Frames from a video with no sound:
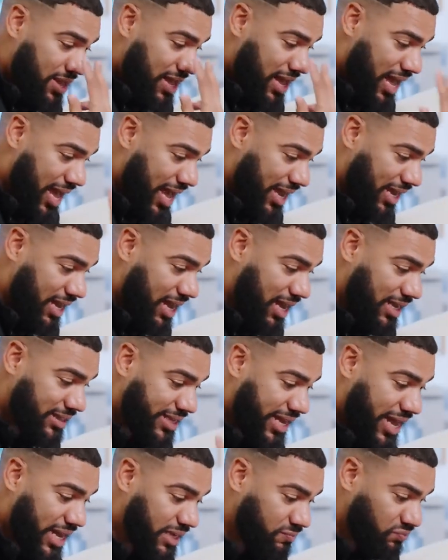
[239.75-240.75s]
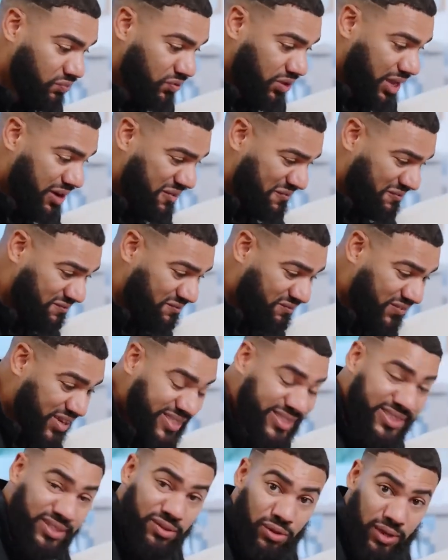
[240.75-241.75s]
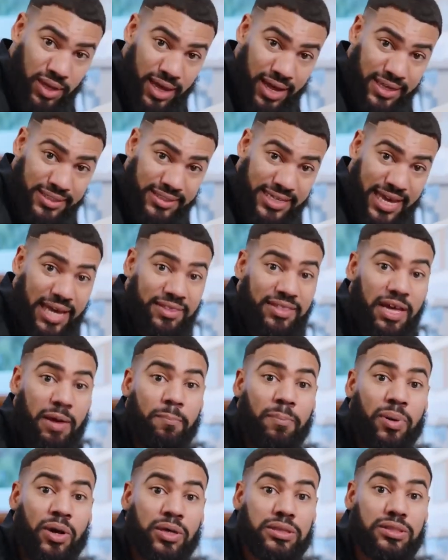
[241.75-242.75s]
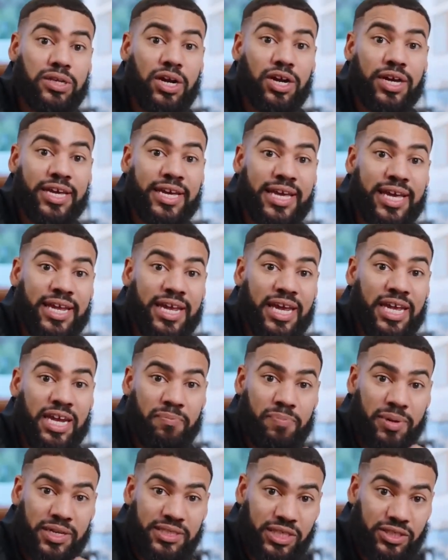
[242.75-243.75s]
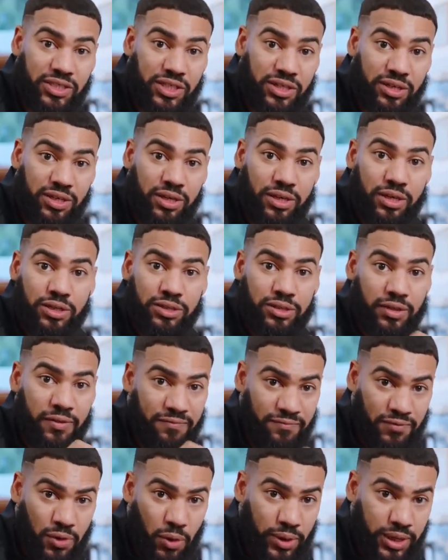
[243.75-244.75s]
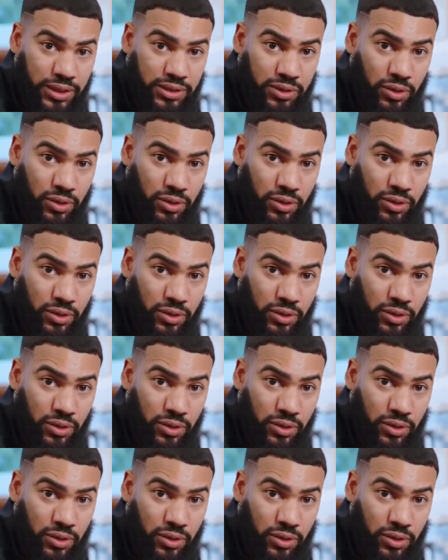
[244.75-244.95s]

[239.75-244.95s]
eye contact, and physical contact that puts our kid in a position to focus,